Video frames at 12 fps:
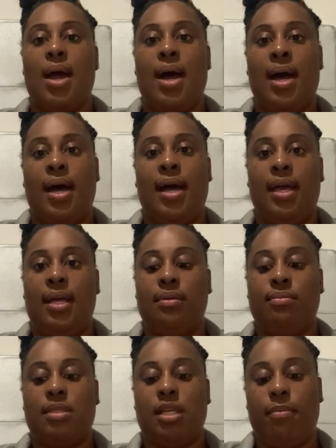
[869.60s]
I
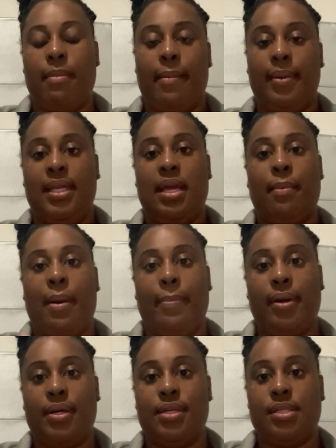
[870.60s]
took my money out my
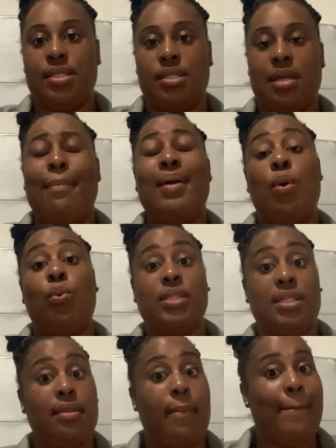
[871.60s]
purse. I went
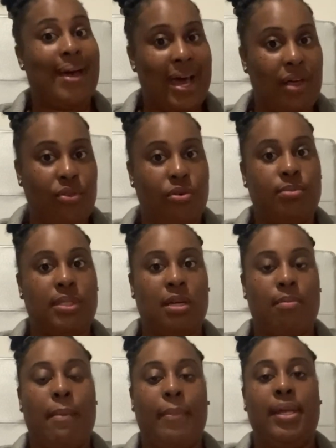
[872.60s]
to the bathroom, took
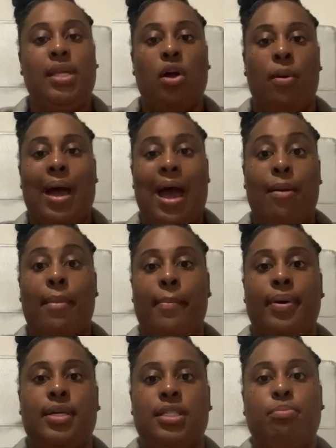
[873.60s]
my money out my
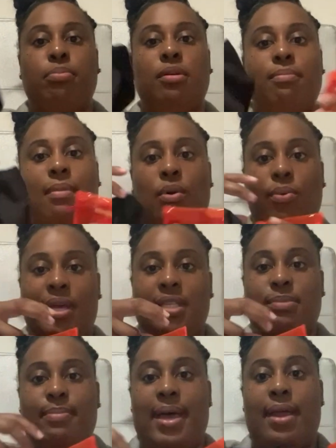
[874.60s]
purse, put my
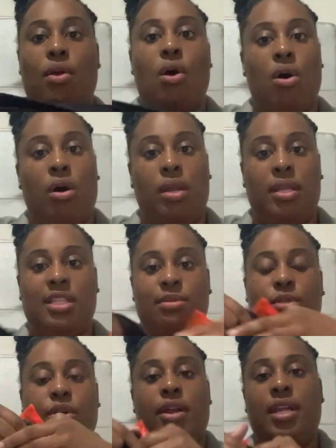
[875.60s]
waistband on. This
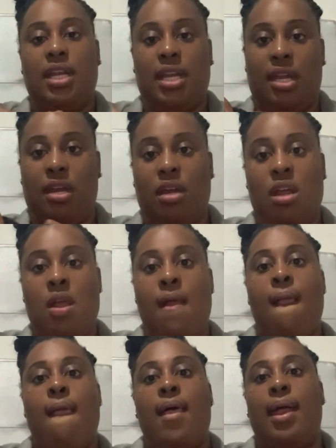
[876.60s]
was already in here
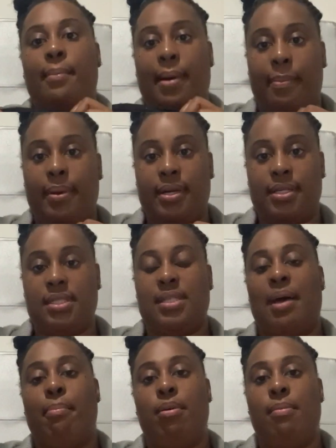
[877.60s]
in my purse.
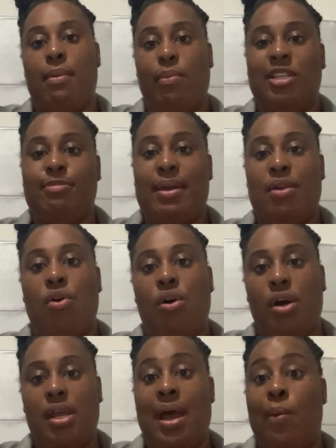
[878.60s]
I put my waistband
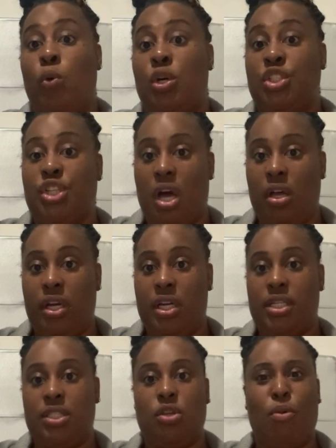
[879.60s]
on. I wore
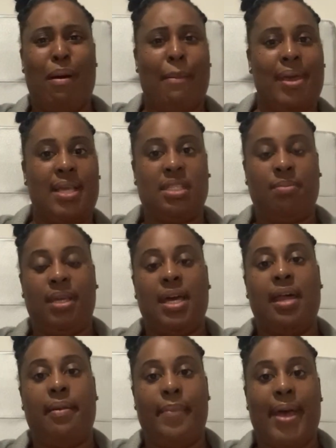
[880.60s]
joggers so my pants would be
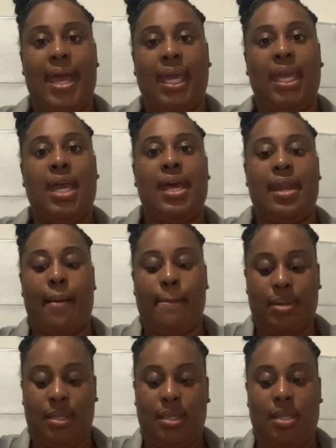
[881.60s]
kind of baggy, and I
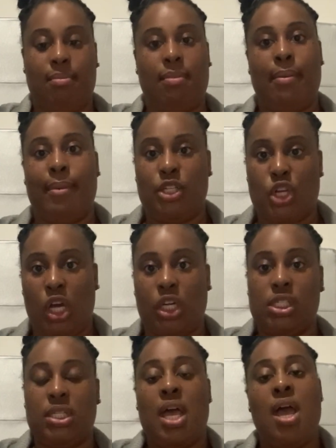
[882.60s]
put them in my joggers.